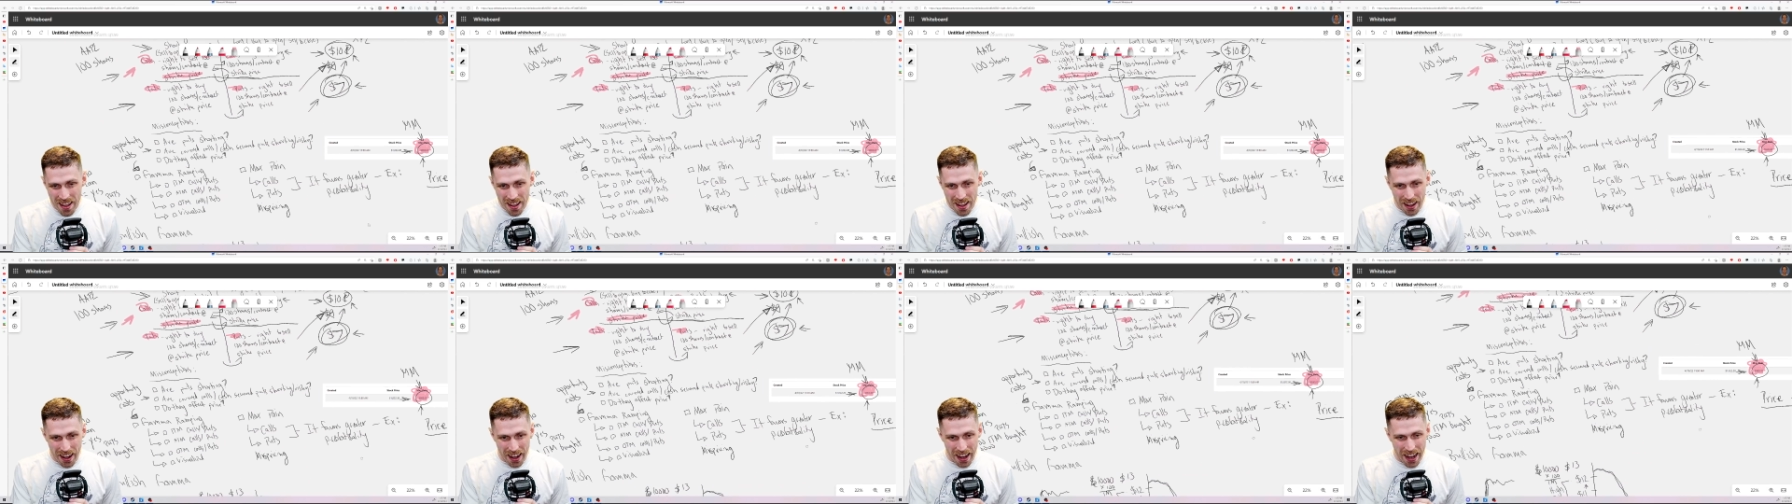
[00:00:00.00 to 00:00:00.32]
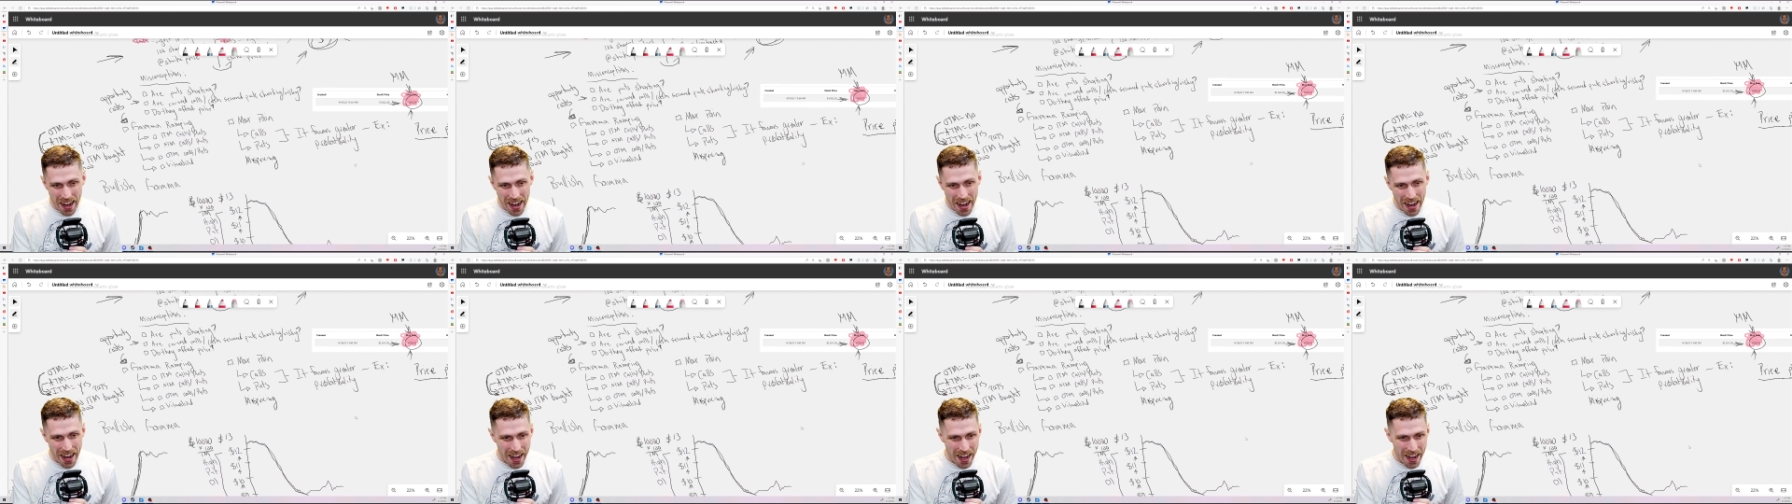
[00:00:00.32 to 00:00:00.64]

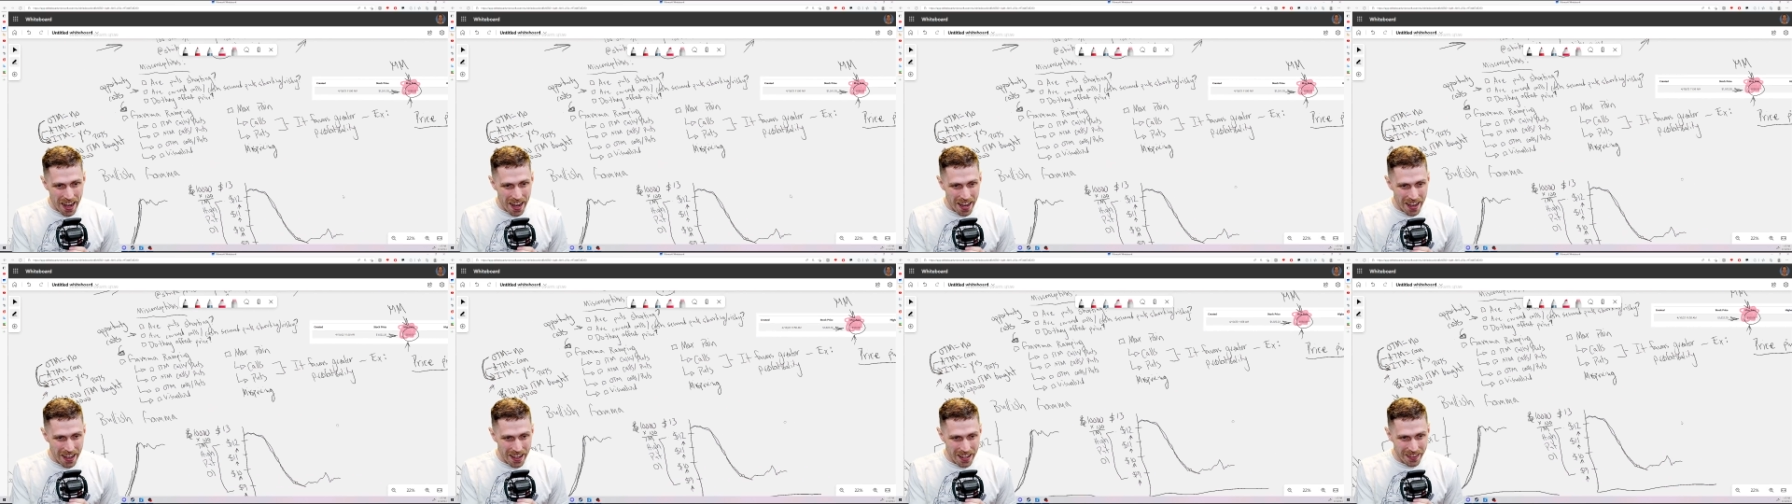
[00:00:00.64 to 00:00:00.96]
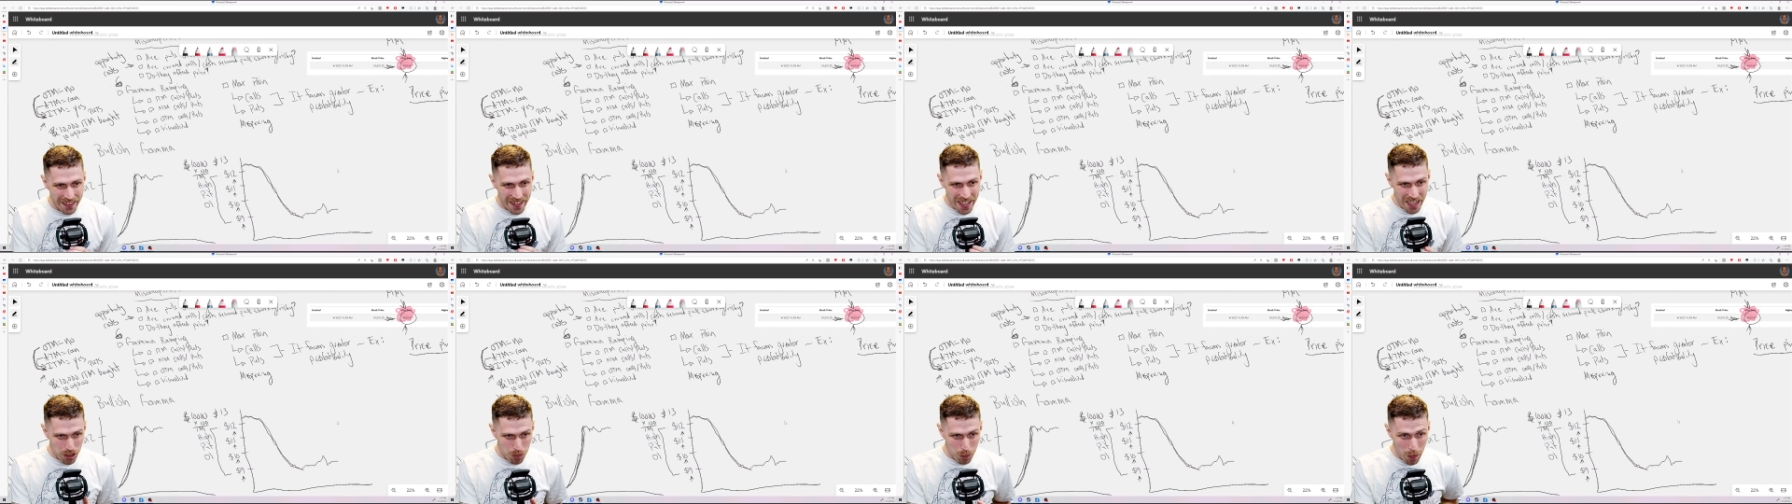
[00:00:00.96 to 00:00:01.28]

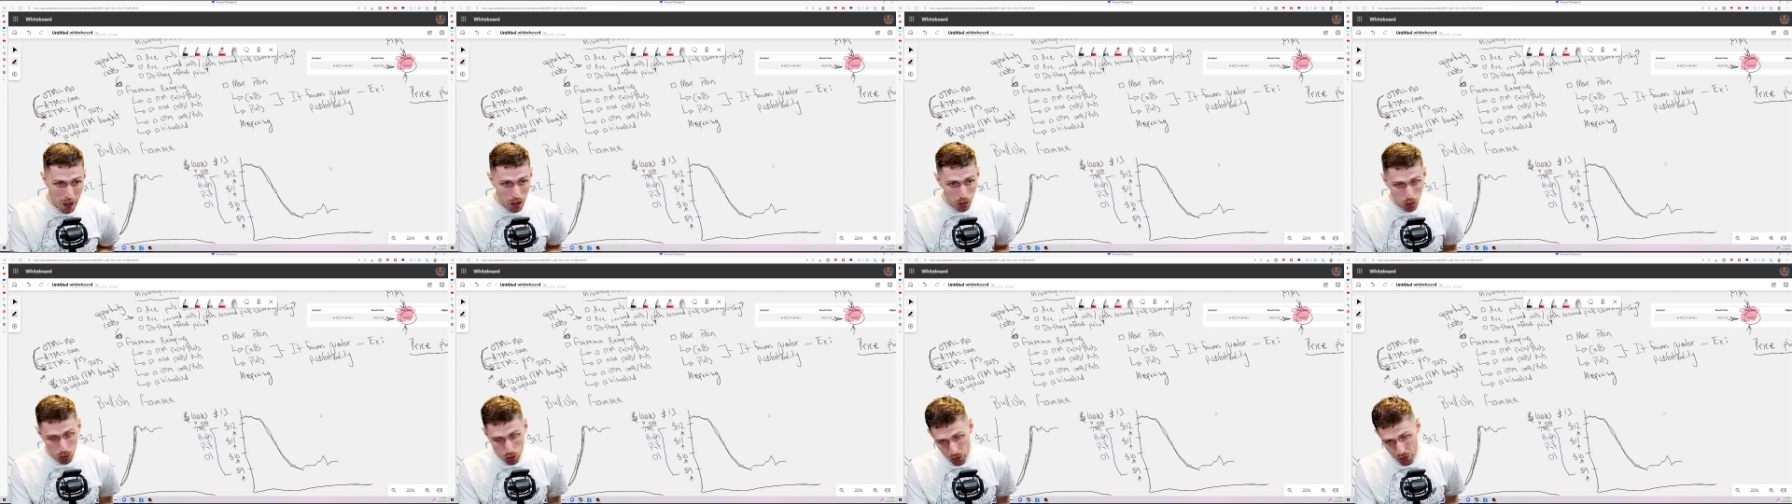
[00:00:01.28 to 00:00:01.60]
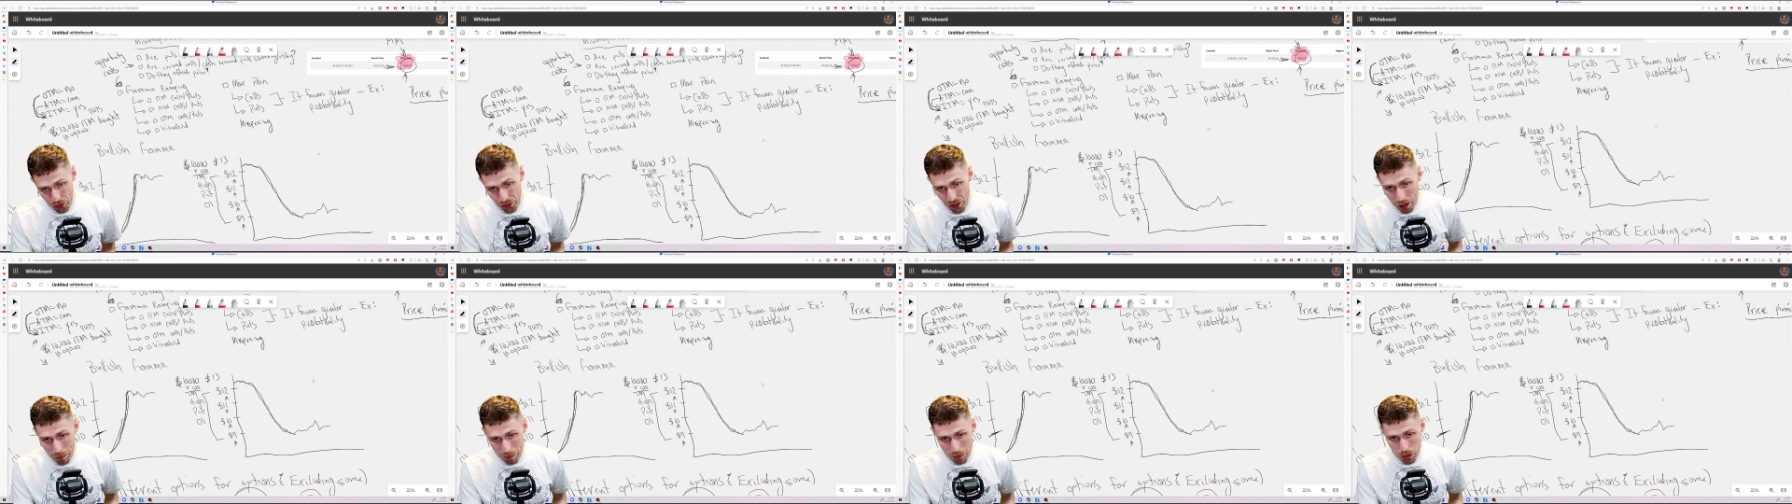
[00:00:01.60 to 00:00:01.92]
That's my rule of
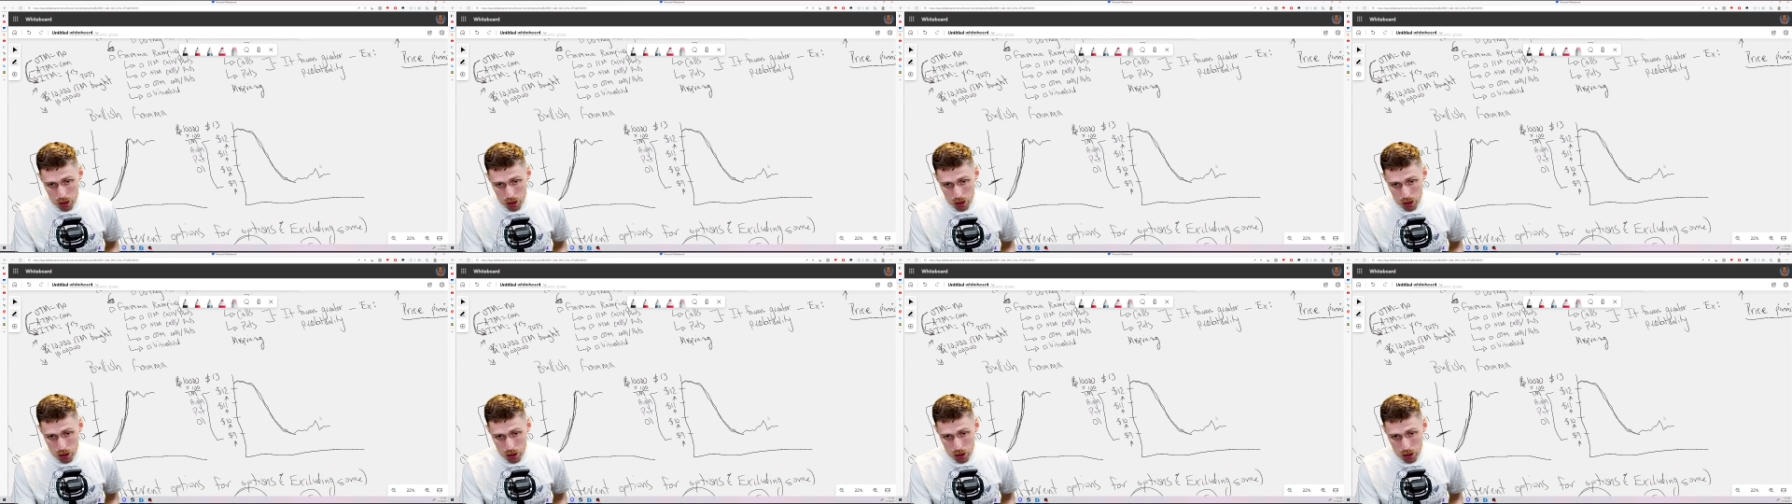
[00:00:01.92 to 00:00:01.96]
thumb.